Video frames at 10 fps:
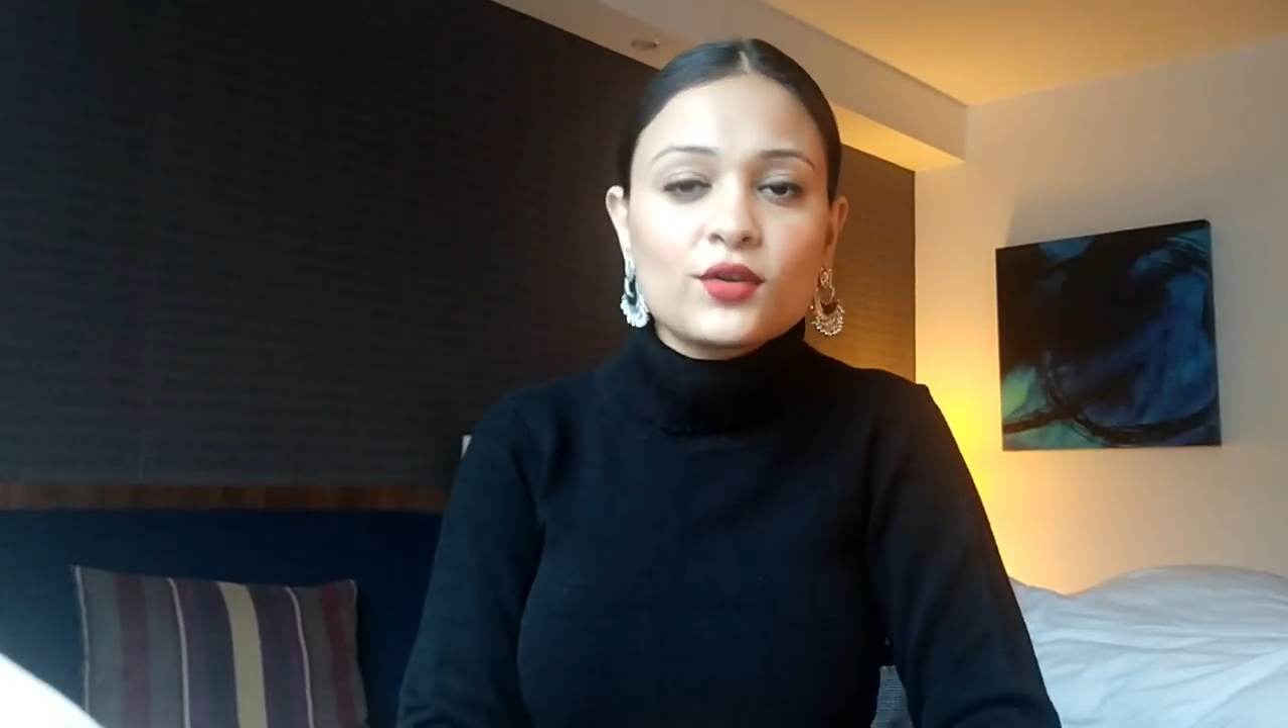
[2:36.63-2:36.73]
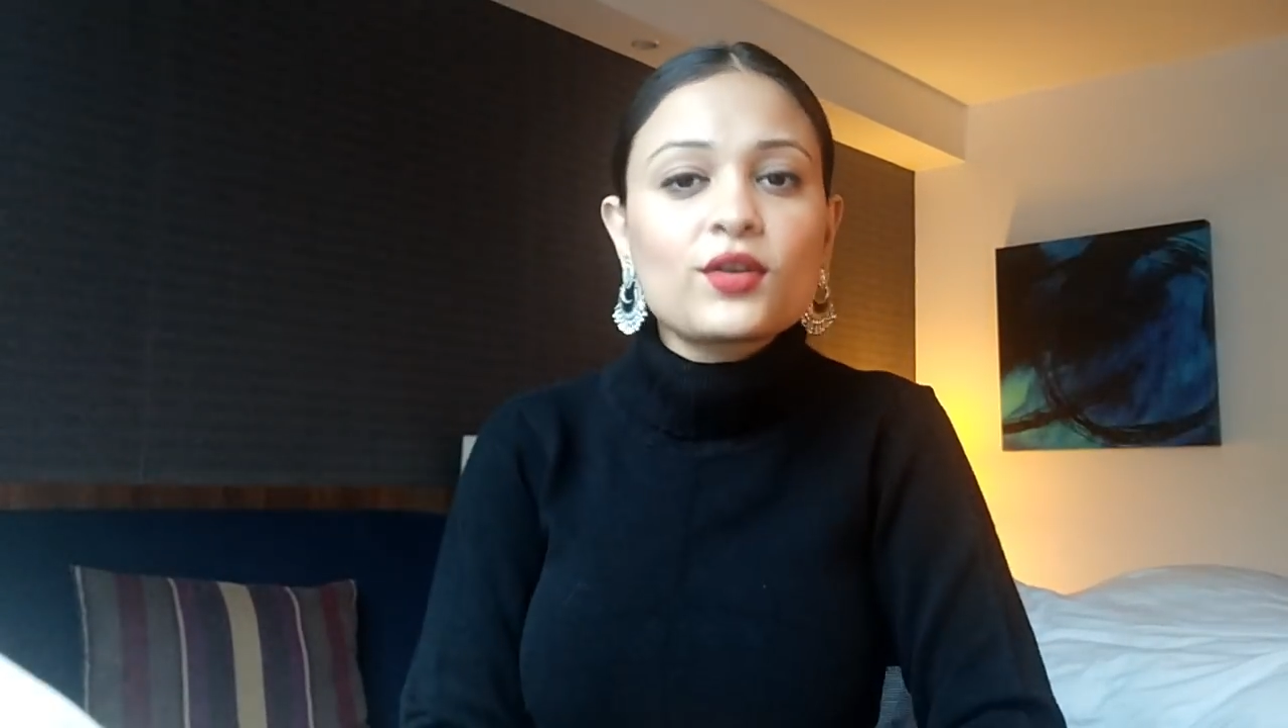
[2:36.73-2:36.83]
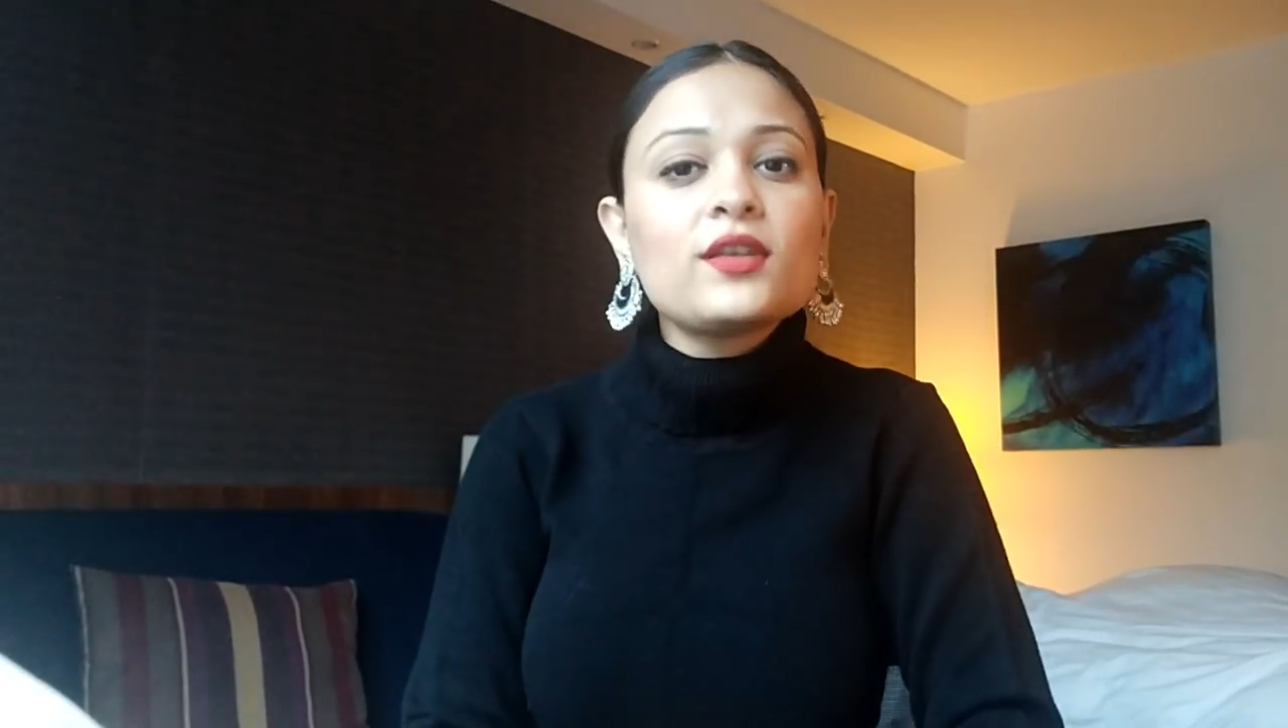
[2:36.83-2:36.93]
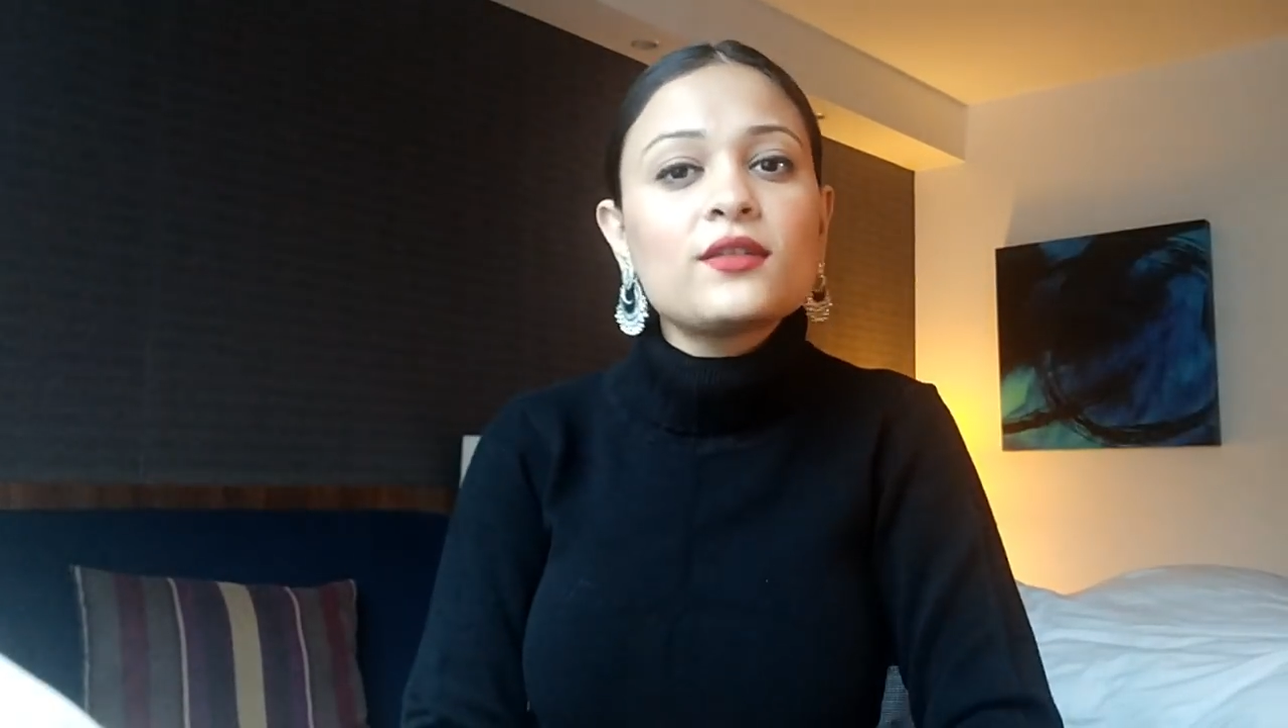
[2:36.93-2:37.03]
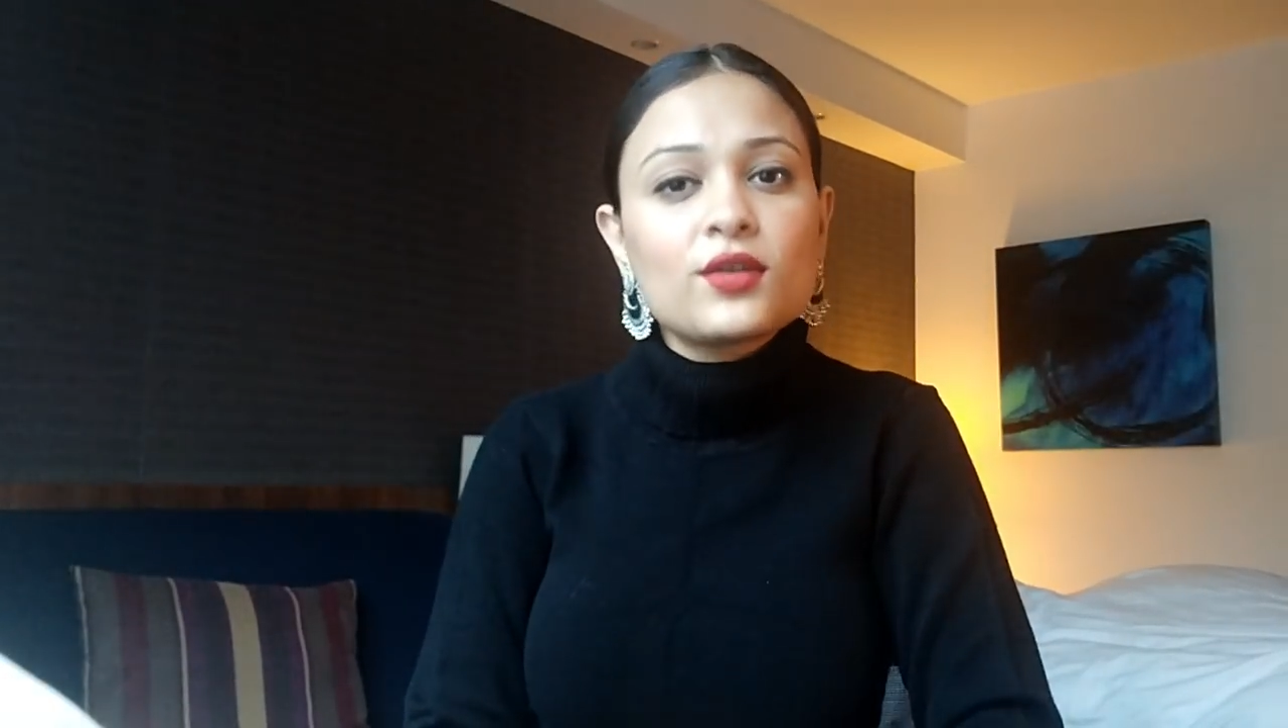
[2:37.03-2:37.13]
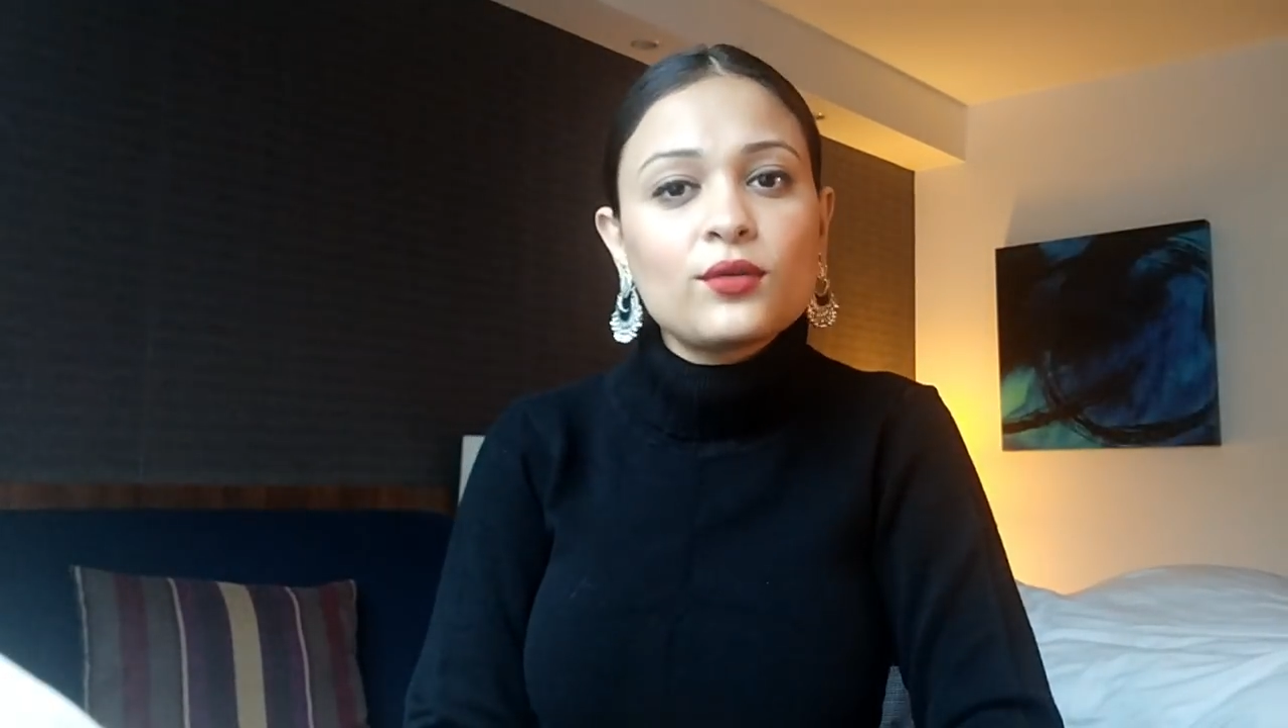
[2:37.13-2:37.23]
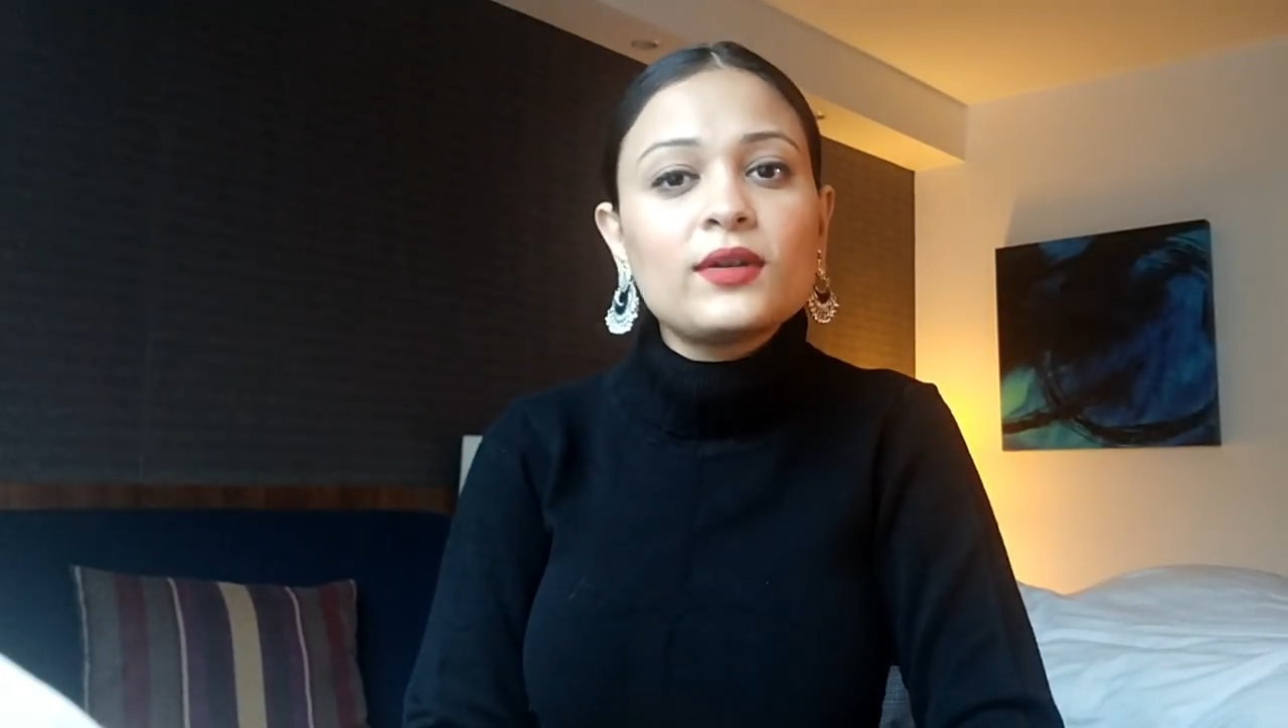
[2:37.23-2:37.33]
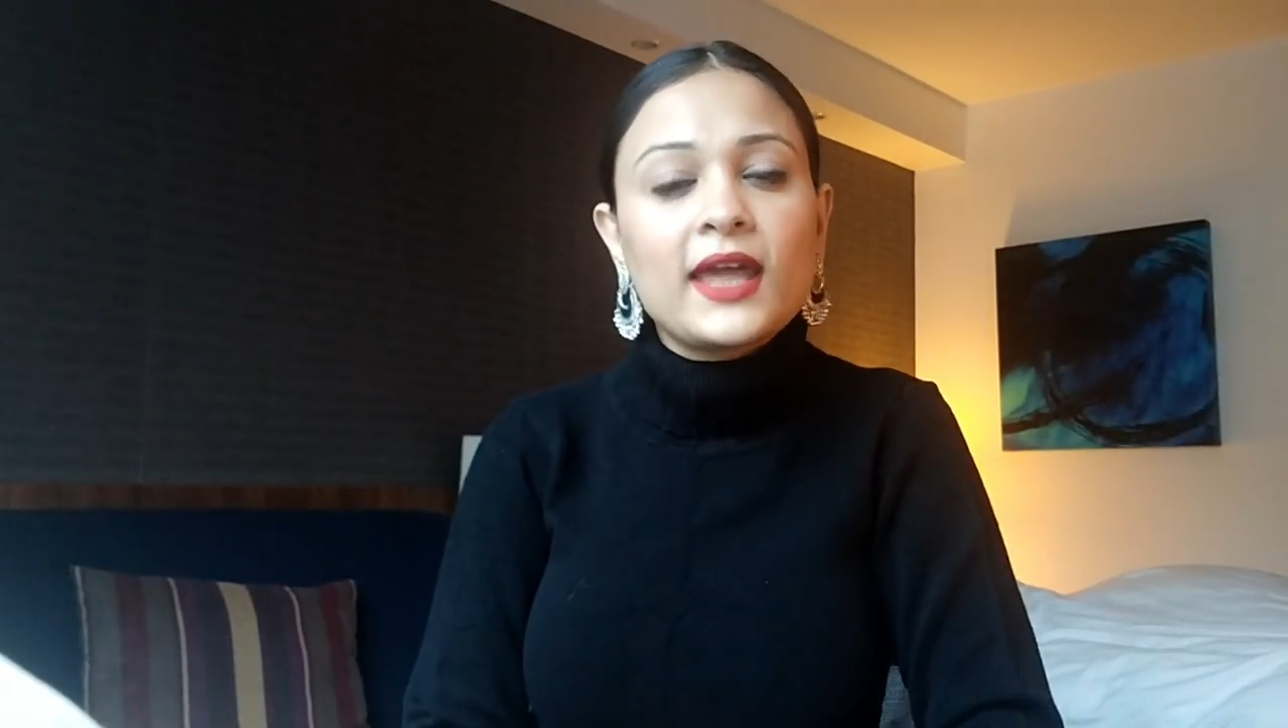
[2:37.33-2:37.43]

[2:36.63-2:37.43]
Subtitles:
you know,